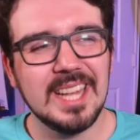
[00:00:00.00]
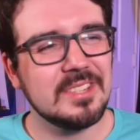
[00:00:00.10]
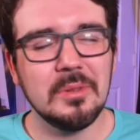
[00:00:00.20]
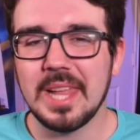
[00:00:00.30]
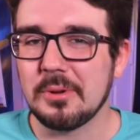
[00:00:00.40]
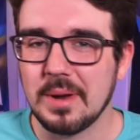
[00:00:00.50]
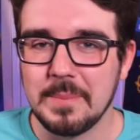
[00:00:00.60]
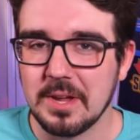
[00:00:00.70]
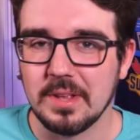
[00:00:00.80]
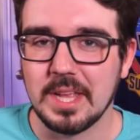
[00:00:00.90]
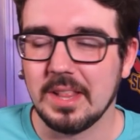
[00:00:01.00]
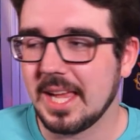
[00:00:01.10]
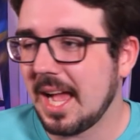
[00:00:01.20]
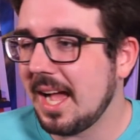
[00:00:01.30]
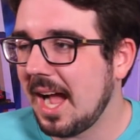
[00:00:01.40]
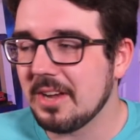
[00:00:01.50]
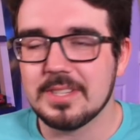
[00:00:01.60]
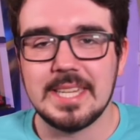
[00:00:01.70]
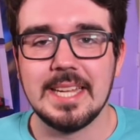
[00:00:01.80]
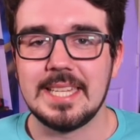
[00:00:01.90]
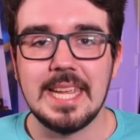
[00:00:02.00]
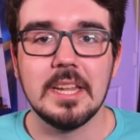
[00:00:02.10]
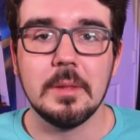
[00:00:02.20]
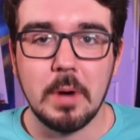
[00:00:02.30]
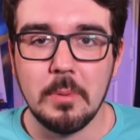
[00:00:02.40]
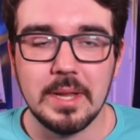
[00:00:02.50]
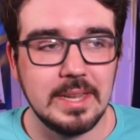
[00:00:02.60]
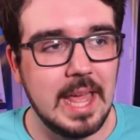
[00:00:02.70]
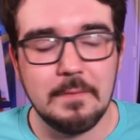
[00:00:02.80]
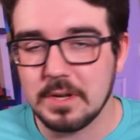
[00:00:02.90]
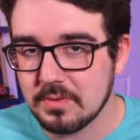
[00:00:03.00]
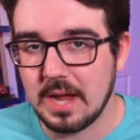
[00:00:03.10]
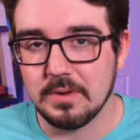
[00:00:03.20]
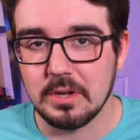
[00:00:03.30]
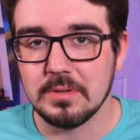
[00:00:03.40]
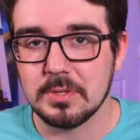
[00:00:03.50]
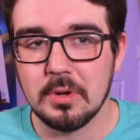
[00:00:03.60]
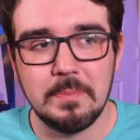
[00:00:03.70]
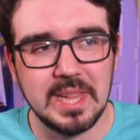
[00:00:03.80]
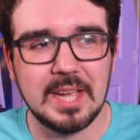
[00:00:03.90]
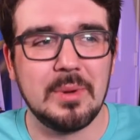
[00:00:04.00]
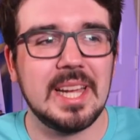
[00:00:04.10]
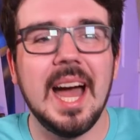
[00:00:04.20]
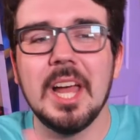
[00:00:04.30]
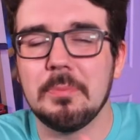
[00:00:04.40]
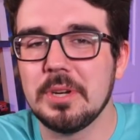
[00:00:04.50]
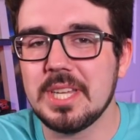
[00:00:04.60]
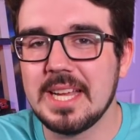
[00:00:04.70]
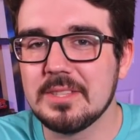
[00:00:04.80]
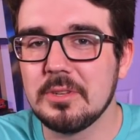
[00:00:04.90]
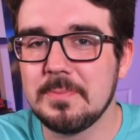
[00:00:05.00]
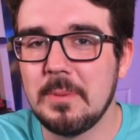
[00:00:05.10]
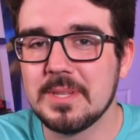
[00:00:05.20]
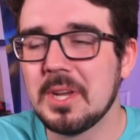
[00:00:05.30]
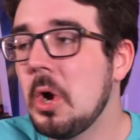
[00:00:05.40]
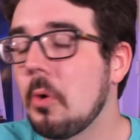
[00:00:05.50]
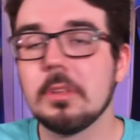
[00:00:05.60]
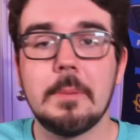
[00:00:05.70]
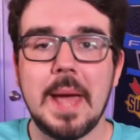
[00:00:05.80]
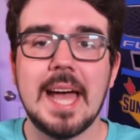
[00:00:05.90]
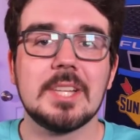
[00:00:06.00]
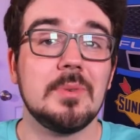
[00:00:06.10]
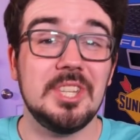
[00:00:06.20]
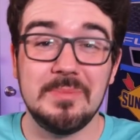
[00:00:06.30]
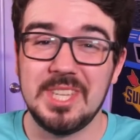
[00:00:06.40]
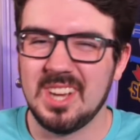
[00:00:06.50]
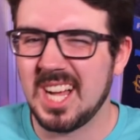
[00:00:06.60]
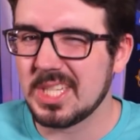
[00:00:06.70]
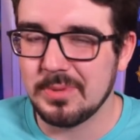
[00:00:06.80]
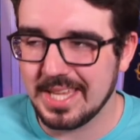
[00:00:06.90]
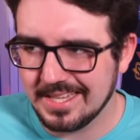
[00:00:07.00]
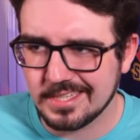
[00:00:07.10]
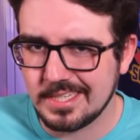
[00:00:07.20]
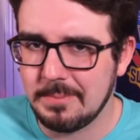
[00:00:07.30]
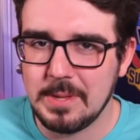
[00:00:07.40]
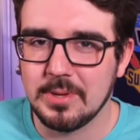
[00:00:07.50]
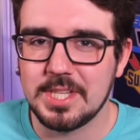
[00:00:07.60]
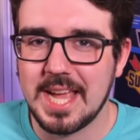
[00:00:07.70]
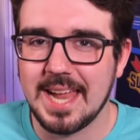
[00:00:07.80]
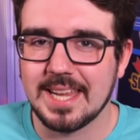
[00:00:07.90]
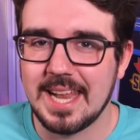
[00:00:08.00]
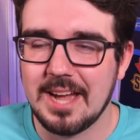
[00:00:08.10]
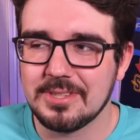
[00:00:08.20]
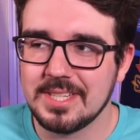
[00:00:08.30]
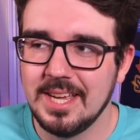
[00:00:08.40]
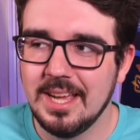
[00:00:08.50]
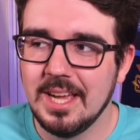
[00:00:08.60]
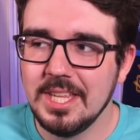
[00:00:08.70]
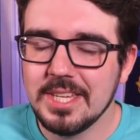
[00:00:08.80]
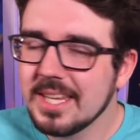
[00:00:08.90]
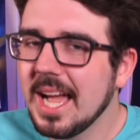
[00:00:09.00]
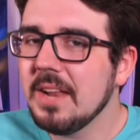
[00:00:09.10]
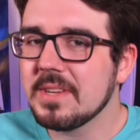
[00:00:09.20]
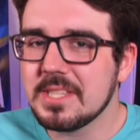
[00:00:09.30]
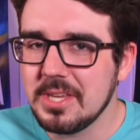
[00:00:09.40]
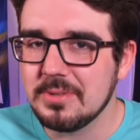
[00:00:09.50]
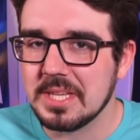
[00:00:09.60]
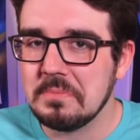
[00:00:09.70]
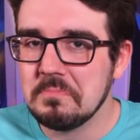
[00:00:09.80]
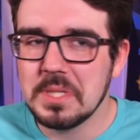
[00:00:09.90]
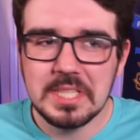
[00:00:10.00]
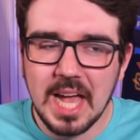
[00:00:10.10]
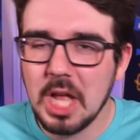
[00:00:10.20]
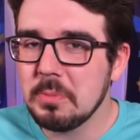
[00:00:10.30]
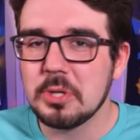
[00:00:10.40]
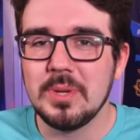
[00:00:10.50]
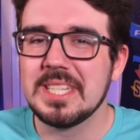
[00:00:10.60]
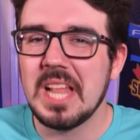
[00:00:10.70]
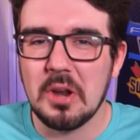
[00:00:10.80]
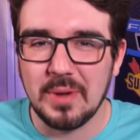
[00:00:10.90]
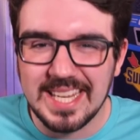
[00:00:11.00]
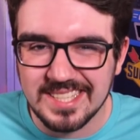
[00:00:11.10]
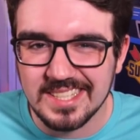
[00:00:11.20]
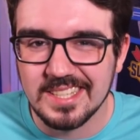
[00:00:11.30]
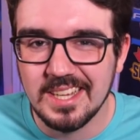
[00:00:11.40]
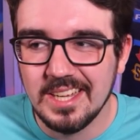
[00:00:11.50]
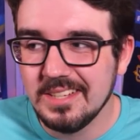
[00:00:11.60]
I just don't like what I'm hearing there. Like, I understand it's heat of the moment. Every driver goes through it. But, like, when Kyle Busch has those moments, or in the past when Jimmy Johnson would get snippy with Chad Knaus, you could kind of excuse it because Kyle Busch wins a lot of races.